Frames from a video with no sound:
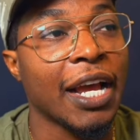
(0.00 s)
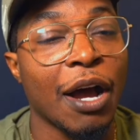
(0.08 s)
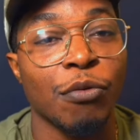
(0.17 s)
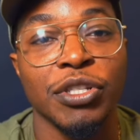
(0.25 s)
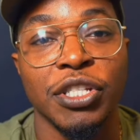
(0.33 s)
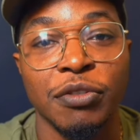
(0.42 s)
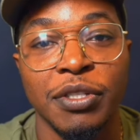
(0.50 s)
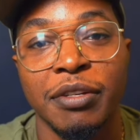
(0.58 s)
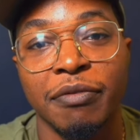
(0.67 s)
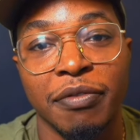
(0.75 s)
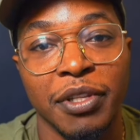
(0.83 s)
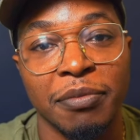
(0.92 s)
I was
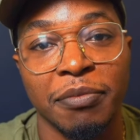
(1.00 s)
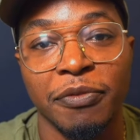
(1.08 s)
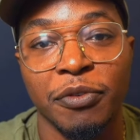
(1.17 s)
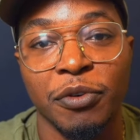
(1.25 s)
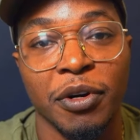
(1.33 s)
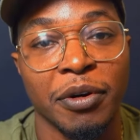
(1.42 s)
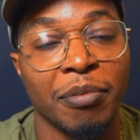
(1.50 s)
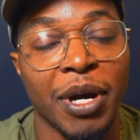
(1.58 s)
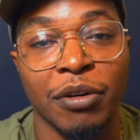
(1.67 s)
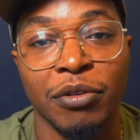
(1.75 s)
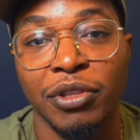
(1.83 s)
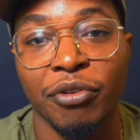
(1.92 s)
using Flyp for
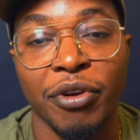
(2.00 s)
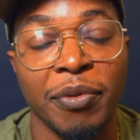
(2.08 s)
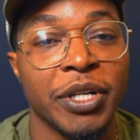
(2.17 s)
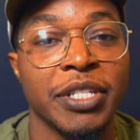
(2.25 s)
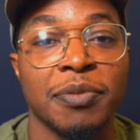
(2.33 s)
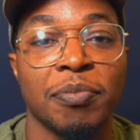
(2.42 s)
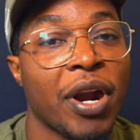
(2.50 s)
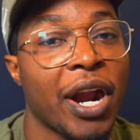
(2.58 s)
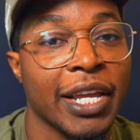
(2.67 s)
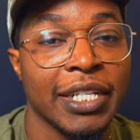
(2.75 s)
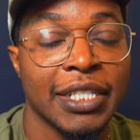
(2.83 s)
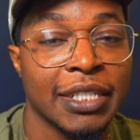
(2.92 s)
about three months
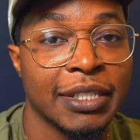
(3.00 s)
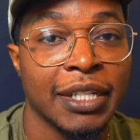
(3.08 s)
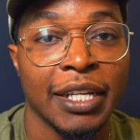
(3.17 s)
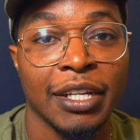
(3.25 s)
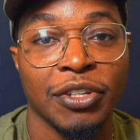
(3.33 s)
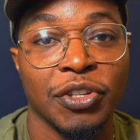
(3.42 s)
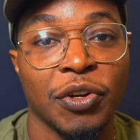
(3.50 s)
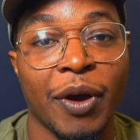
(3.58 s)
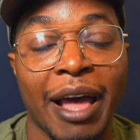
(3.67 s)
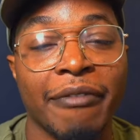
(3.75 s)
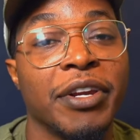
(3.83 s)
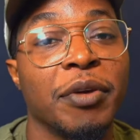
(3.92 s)
prior to, you know,
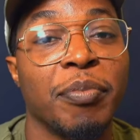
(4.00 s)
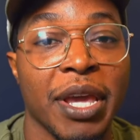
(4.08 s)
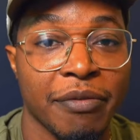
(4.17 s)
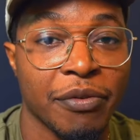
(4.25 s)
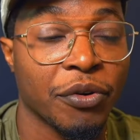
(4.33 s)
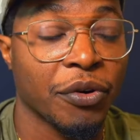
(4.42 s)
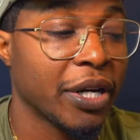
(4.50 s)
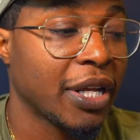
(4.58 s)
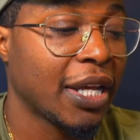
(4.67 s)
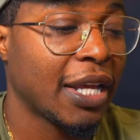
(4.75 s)
having to pay for it,